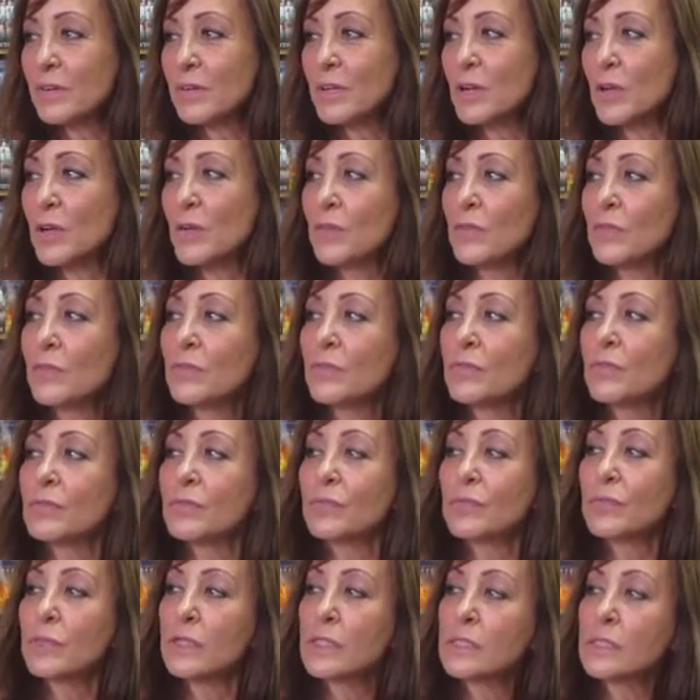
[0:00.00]
you know,
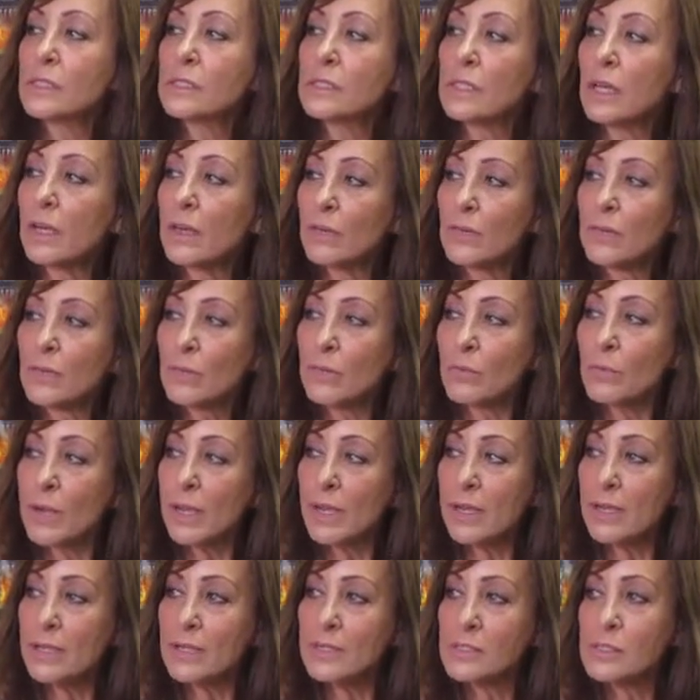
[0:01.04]
for in other
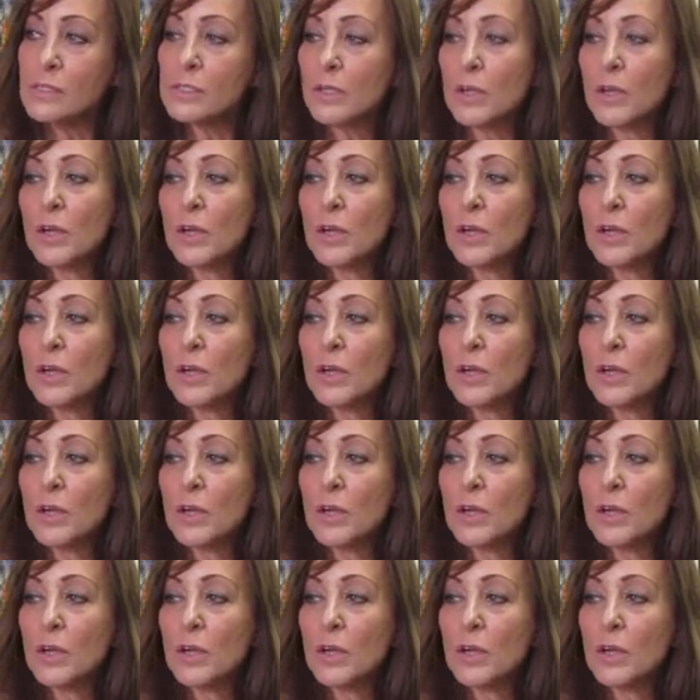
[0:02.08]
ways,